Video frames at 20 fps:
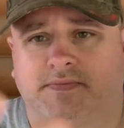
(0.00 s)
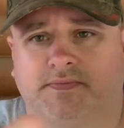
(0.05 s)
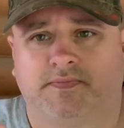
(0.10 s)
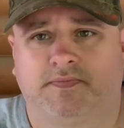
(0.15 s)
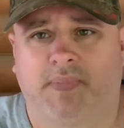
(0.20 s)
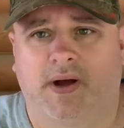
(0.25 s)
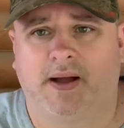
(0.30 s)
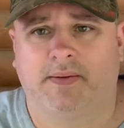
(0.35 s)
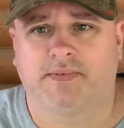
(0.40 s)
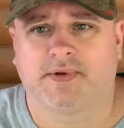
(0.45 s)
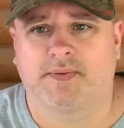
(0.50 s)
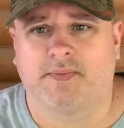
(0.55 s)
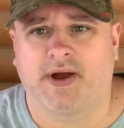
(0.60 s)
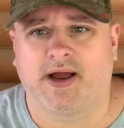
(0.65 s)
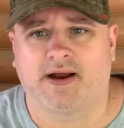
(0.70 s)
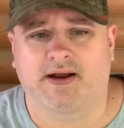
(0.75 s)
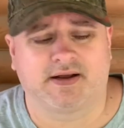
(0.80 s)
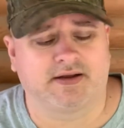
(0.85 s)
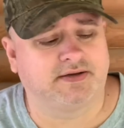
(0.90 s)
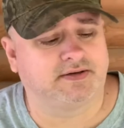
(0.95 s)
pipe
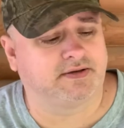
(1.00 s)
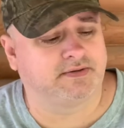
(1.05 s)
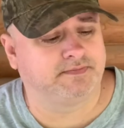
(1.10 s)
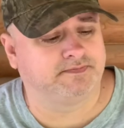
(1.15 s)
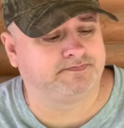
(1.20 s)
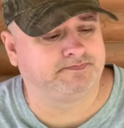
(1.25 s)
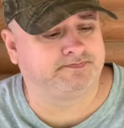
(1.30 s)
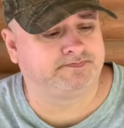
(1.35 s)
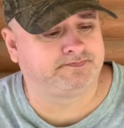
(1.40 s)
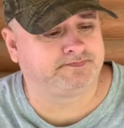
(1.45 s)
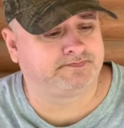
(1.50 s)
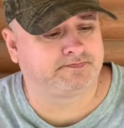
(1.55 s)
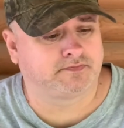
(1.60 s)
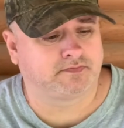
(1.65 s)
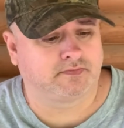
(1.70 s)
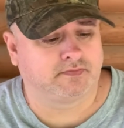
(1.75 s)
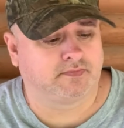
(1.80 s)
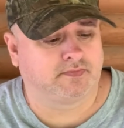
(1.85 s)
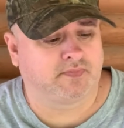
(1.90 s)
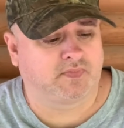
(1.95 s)
tobaccos
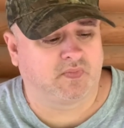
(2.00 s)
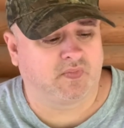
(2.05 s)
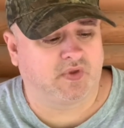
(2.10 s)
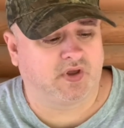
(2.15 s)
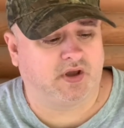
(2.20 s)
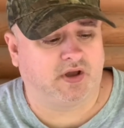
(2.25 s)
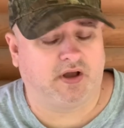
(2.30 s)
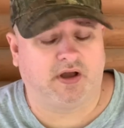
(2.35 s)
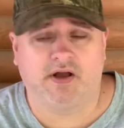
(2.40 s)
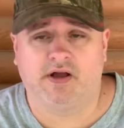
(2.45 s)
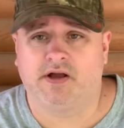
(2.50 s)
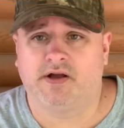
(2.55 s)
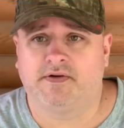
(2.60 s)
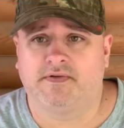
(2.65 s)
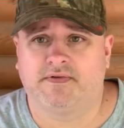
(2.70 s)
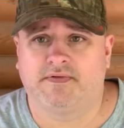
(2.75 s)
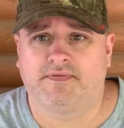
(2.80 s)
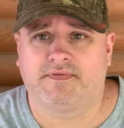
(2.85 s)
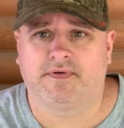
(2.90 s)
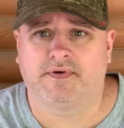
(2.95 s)

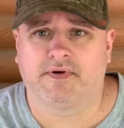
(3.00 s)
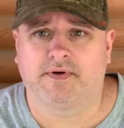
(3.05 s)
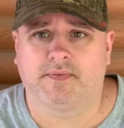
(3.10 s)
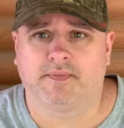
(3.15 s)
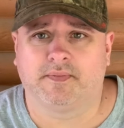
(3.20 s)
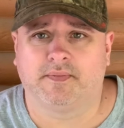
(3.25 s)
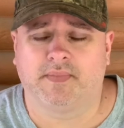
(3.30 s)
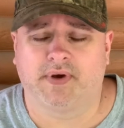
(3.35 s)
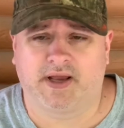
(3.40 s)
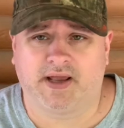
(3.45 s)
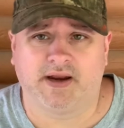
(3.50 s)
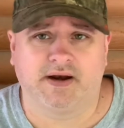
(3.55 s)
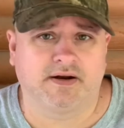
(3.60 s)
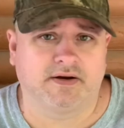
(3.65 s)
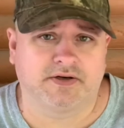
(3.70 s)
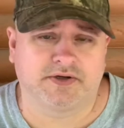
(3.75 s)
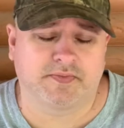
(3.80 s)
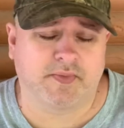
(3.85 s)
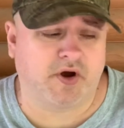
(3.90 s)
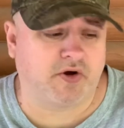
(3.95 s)
for beginning
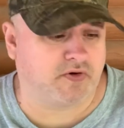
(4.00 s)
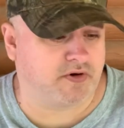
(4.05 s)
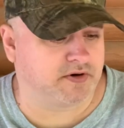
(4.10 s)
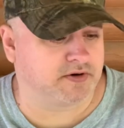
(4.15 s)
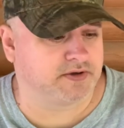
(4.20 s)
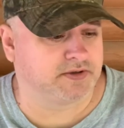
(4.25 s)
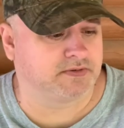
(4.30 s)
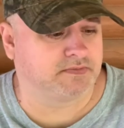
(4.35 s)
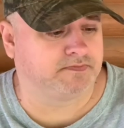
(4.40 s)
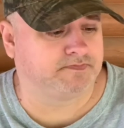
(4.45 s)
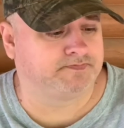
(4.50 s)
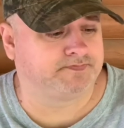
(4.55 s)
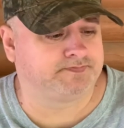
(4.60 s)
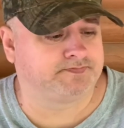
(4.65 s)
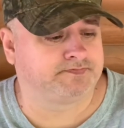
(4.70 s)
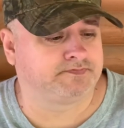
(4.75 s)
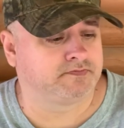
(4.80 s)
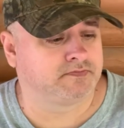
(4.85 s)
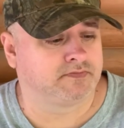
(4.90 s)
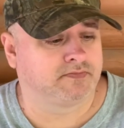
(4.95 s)
smokers?
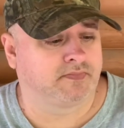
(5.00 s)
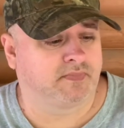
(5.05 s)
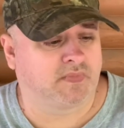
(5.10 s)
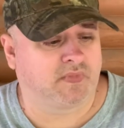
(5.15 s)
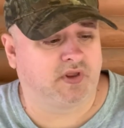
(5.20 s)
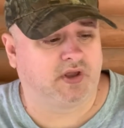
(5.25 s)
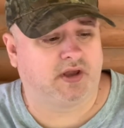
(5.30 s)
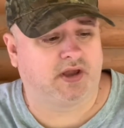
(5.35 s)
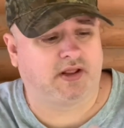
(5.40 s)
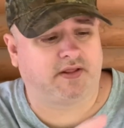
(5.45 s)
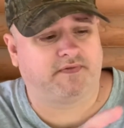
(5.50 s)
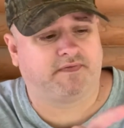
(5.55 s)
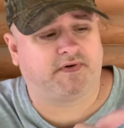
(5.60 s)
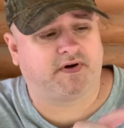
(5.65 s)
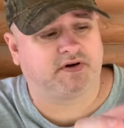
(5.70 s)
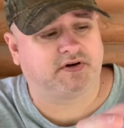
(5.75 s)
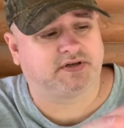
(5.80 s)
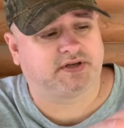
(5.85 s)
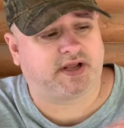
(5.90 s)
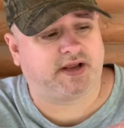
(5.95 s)
And the
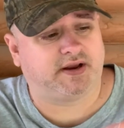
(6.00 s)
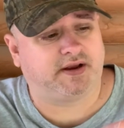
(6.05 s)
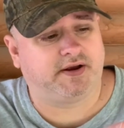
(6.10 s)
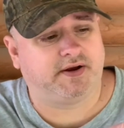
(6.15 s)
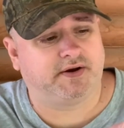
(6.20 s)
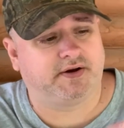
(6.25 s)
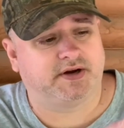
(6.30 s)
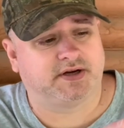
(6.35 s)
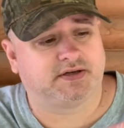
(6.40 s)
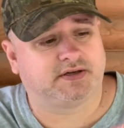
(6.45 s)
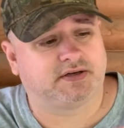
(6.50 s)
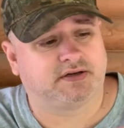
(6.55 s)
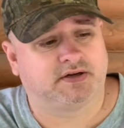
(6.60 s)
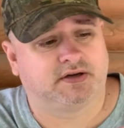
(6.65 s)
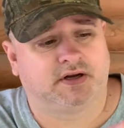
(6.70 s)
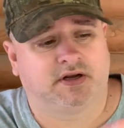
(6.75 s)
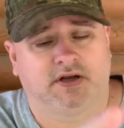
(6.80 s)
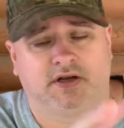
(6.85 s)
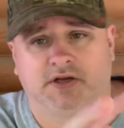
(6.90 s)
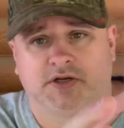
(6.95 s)
first thing here is
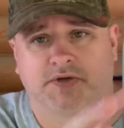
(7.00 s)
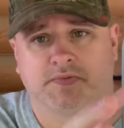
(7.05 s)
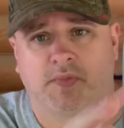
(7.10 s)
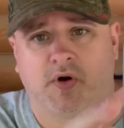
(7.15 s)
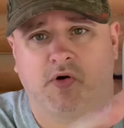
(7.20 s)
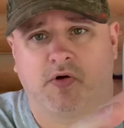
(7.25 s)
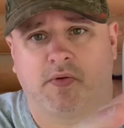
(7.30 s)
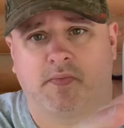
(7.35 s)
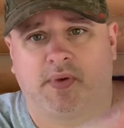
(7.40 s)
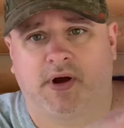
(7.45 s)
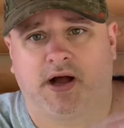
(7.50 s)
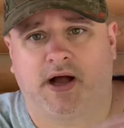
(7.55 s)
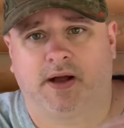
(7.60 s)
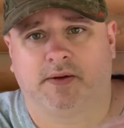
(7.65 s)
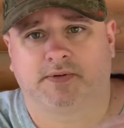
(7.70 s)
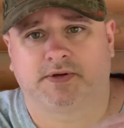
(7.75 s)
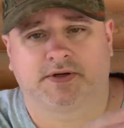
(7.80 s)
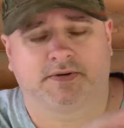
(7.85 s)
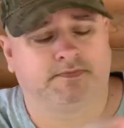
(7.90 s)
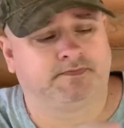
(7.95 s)
smoking
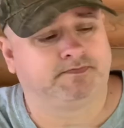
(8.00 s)
pipes.